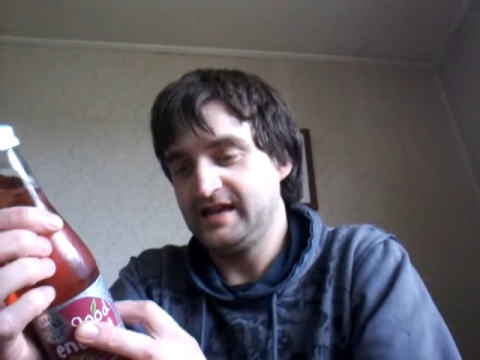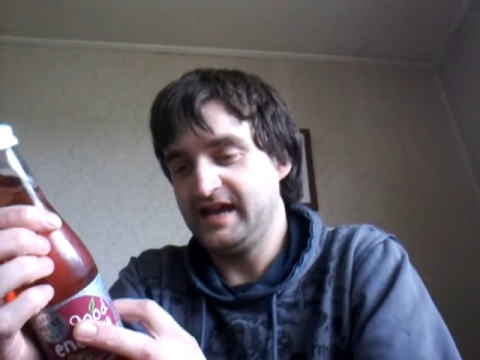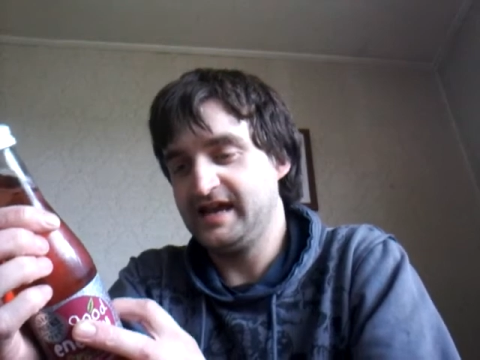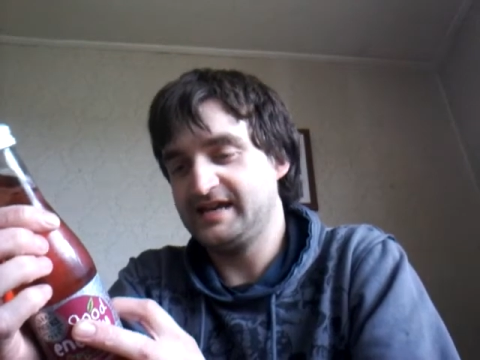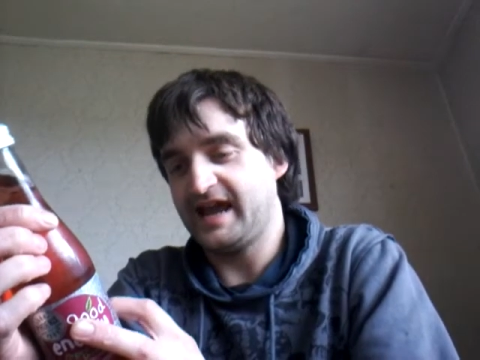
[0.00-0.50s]

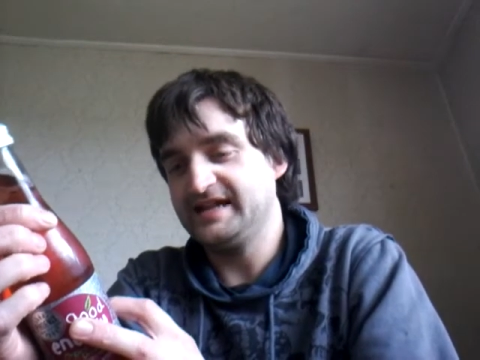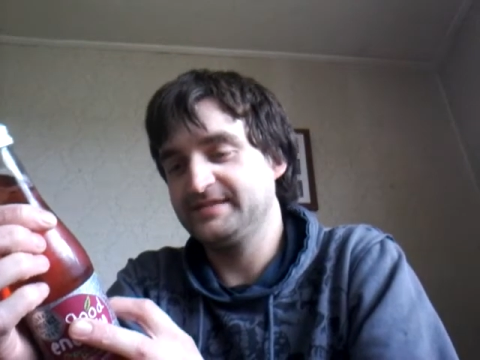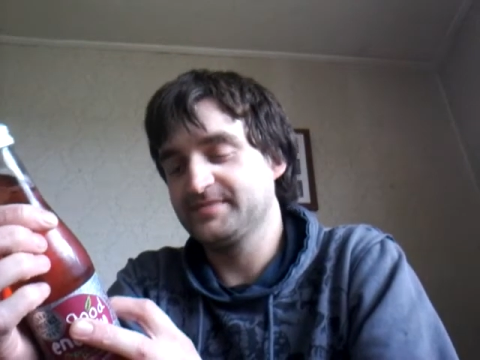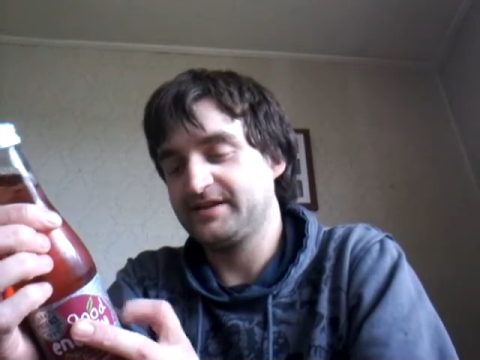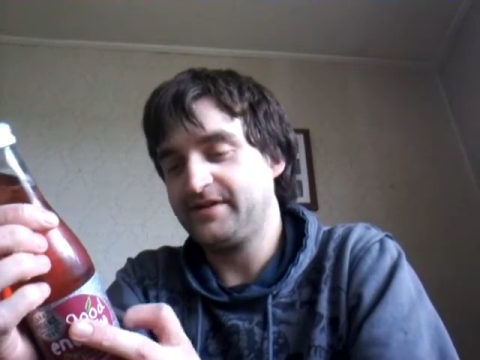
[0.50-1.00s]
And 80
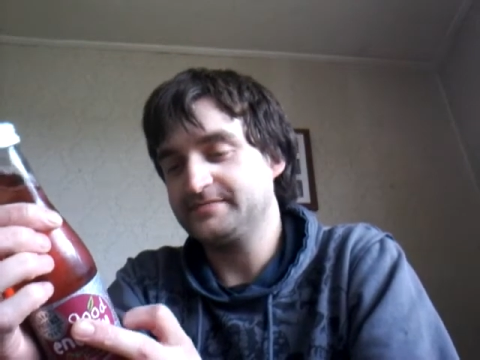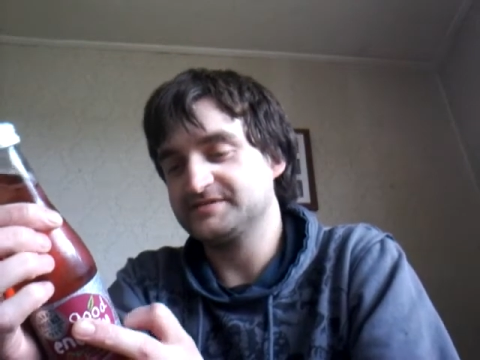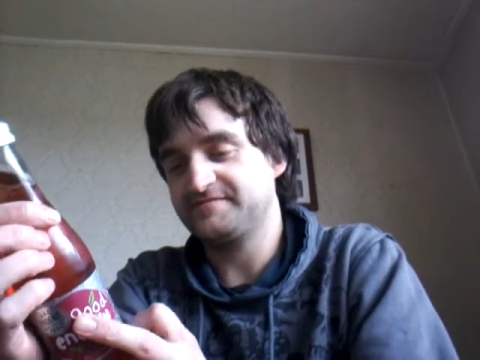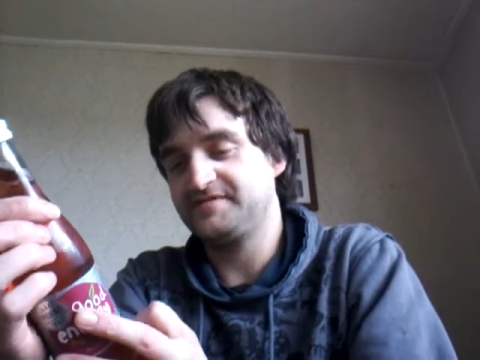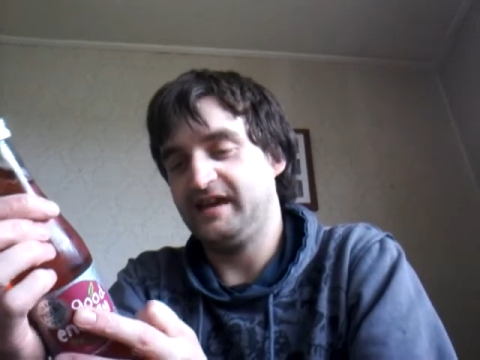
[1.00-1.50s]
milligrams
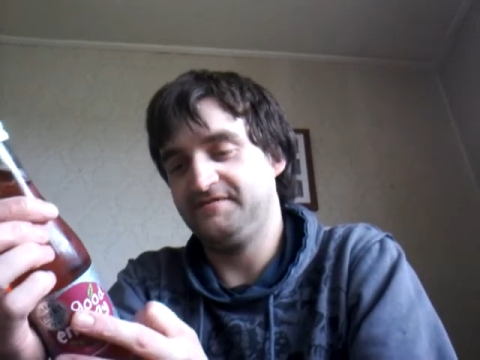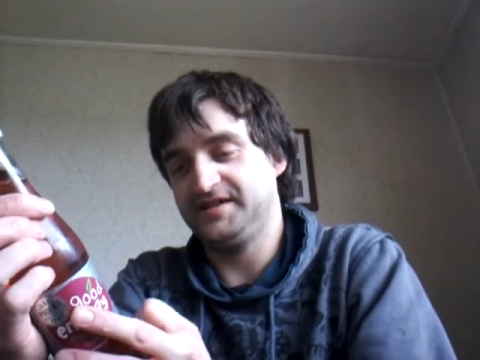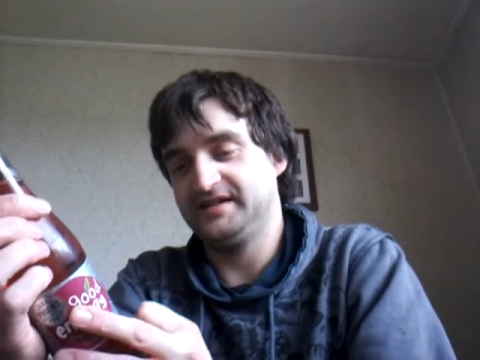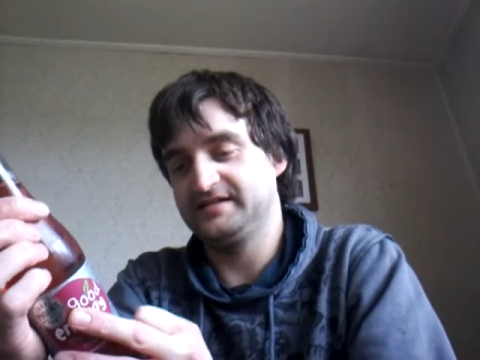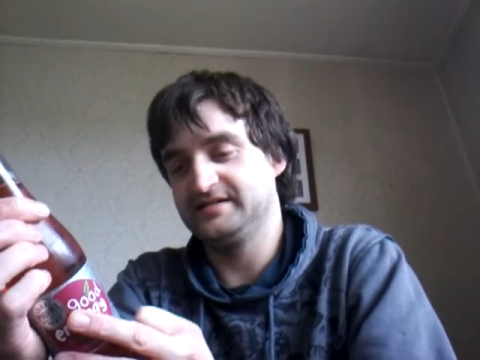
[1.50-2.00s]
of
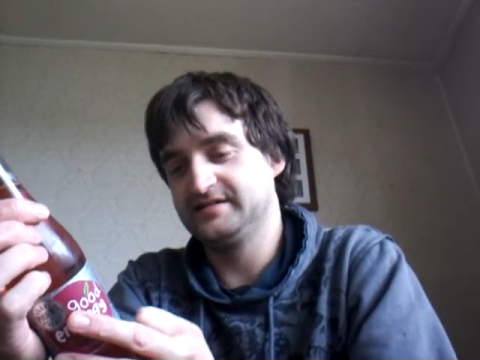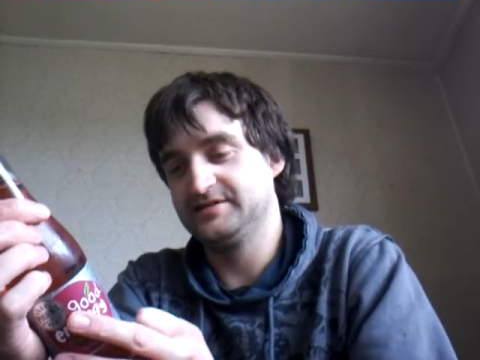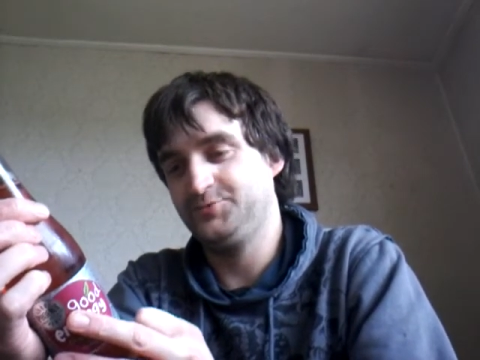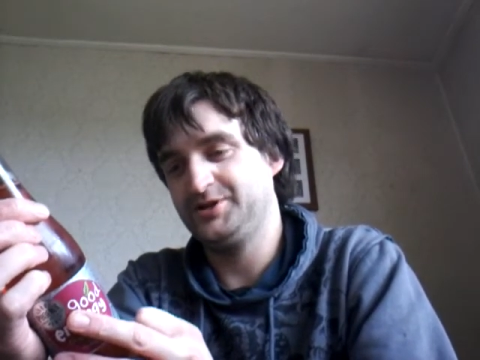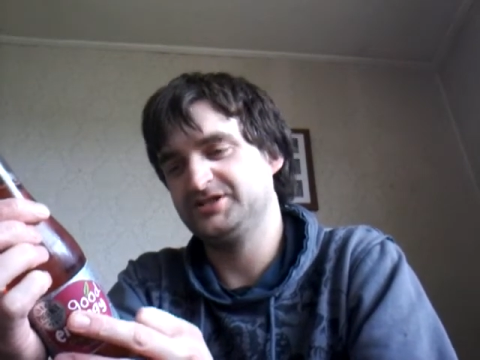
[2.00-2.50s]
caffeine,
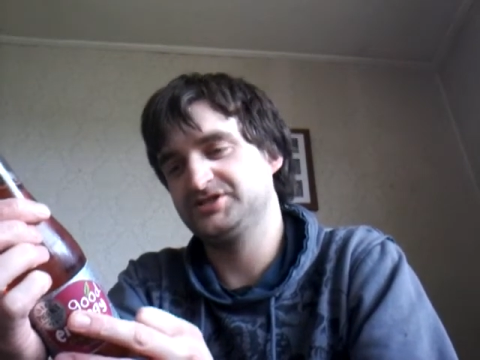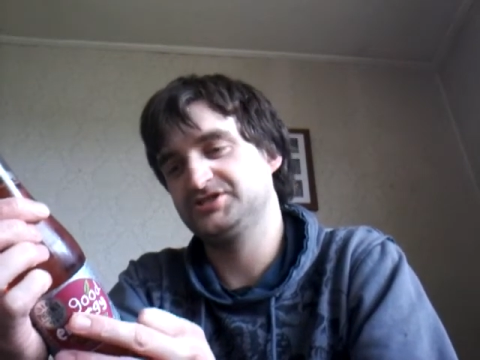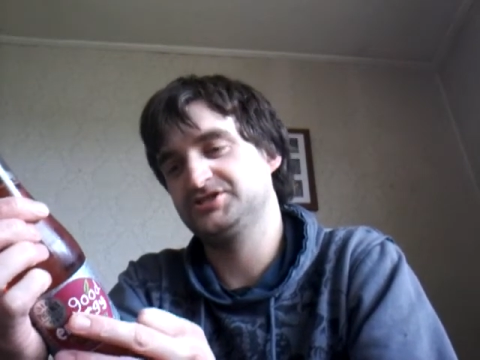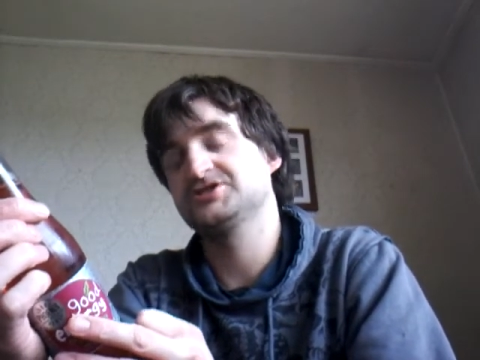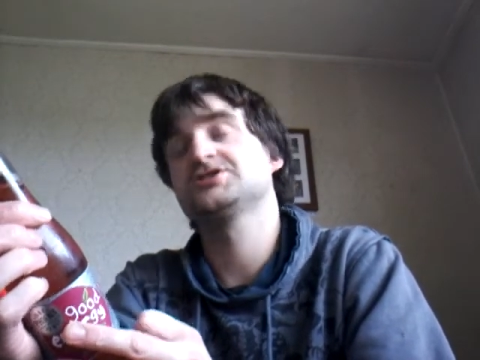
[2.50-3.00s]

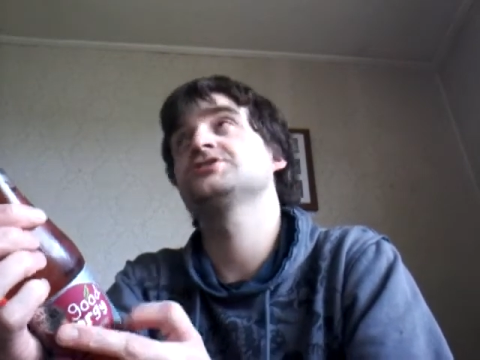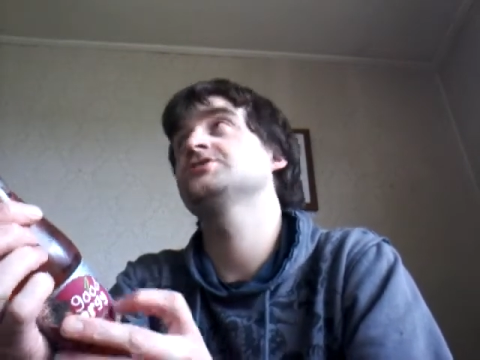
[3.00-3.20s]
which,